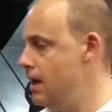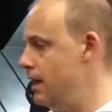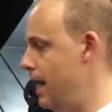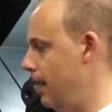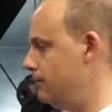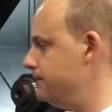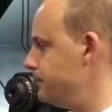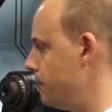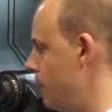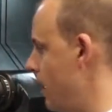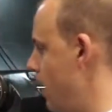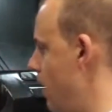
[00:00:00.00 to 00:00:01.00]
Now,
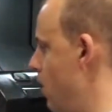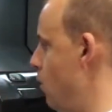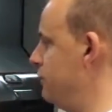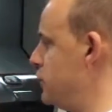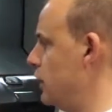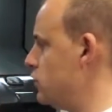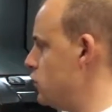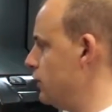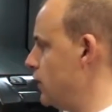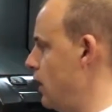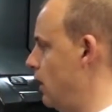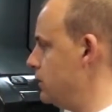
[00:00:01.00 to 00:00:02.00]
we've touched on
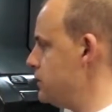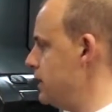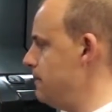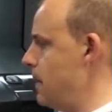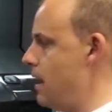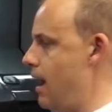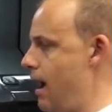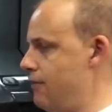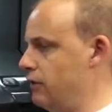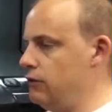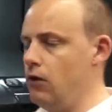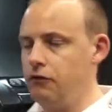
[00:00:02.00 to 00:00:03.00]
the casting, and
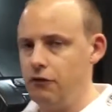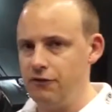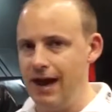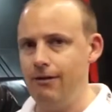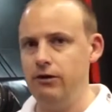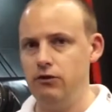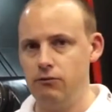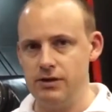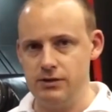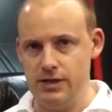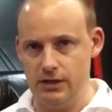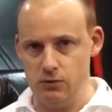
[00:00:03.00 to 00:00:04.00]
there's lots of
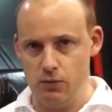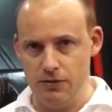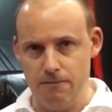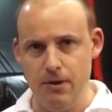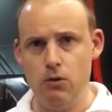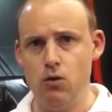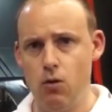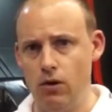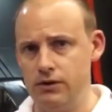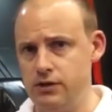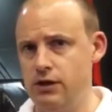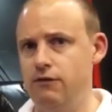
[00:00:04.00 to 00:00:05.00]
characteristics with the build
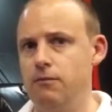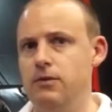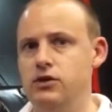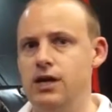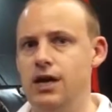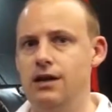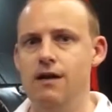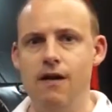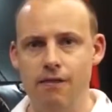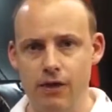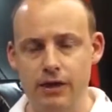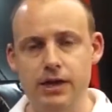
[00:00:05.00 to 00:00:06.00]
quality of a machine
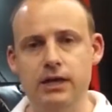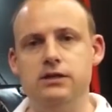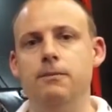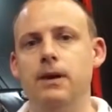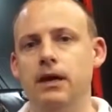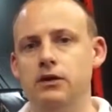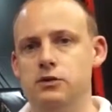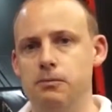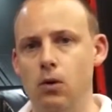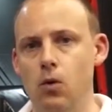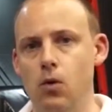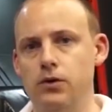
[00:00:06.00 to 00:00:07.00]
that need to be
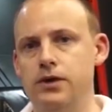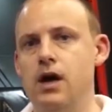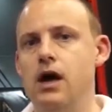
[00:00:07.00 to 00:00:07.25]
explored,